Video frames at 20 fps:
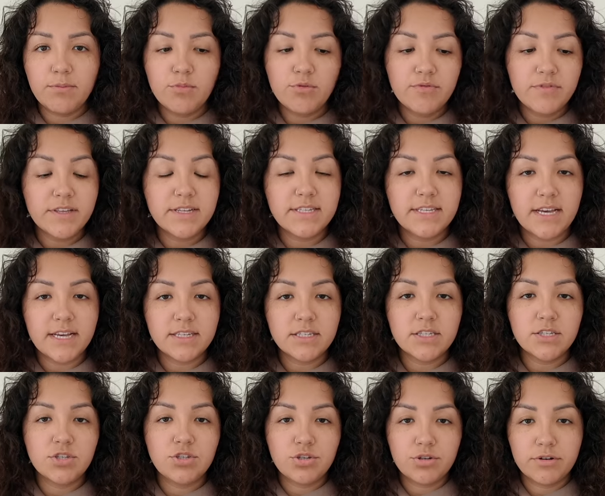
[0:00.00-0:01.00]
move the
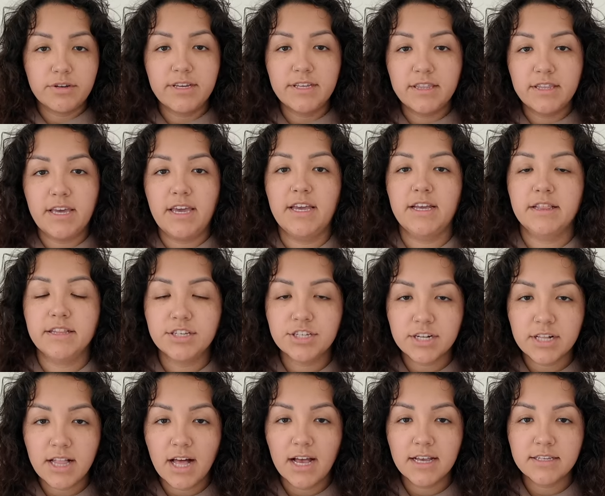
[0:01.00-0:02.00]
desks during the English
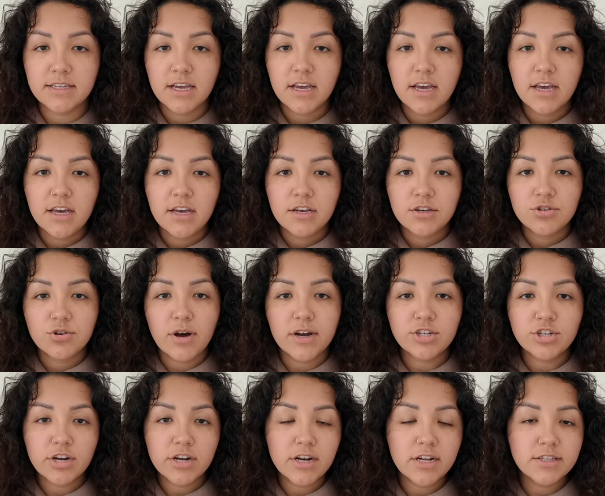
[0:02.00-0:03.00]
class. So I
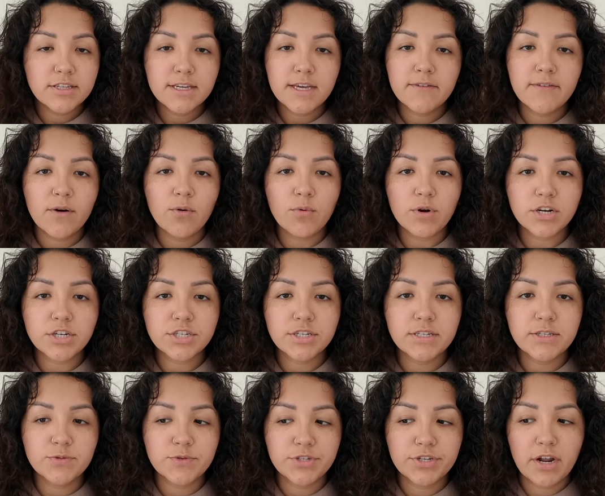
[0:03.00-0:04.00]
try not to give out
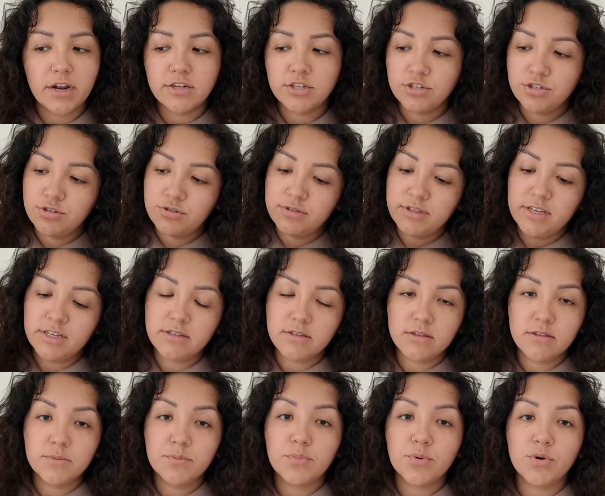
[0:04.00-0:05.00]
worksheets. We try to just do things
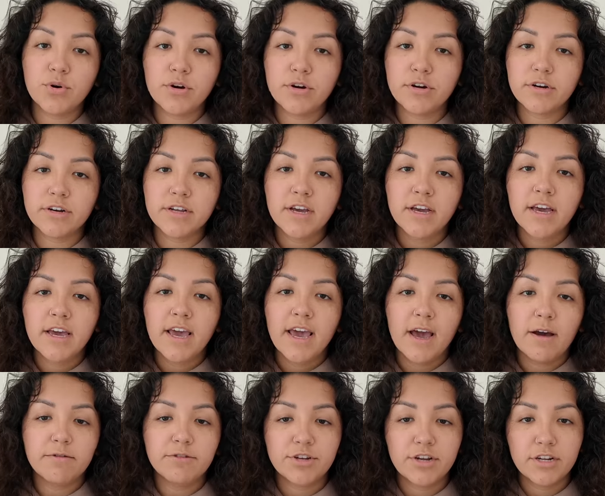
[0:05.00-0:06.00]
on the board,
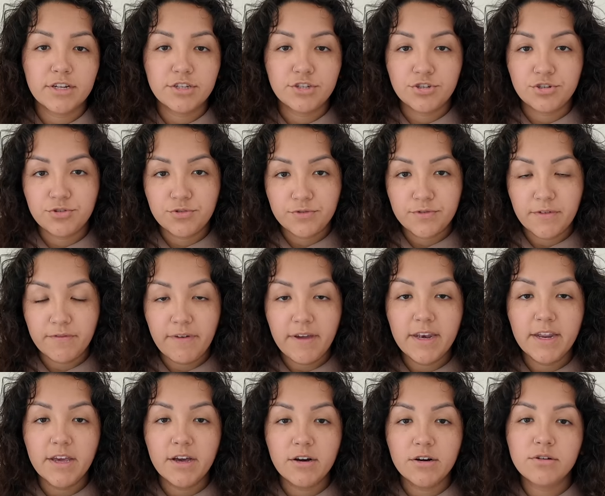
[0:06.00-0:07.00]
and we try to just do the
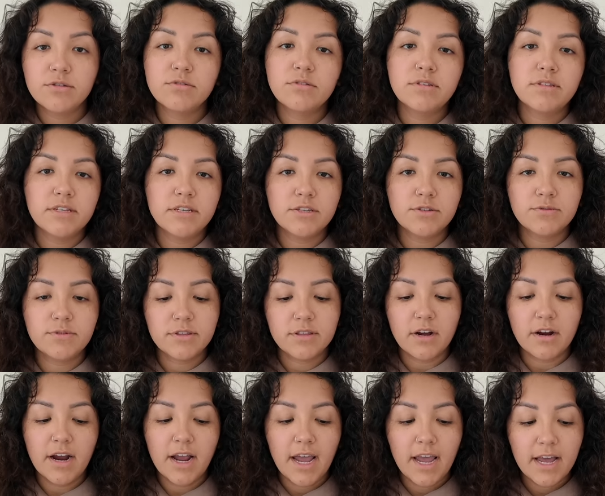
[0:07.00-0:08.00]
videos, things with
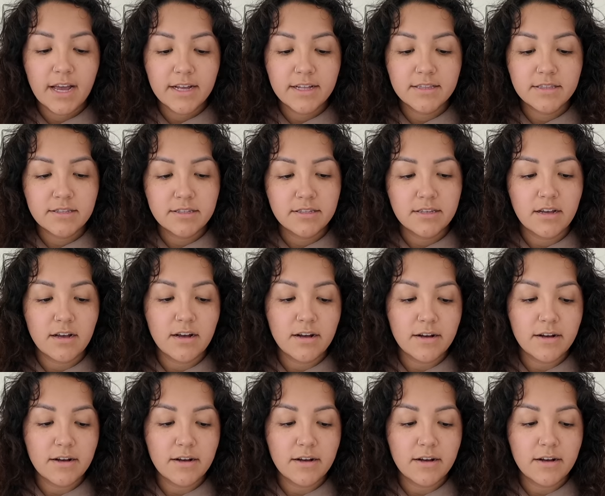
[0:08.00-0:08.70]
our hands,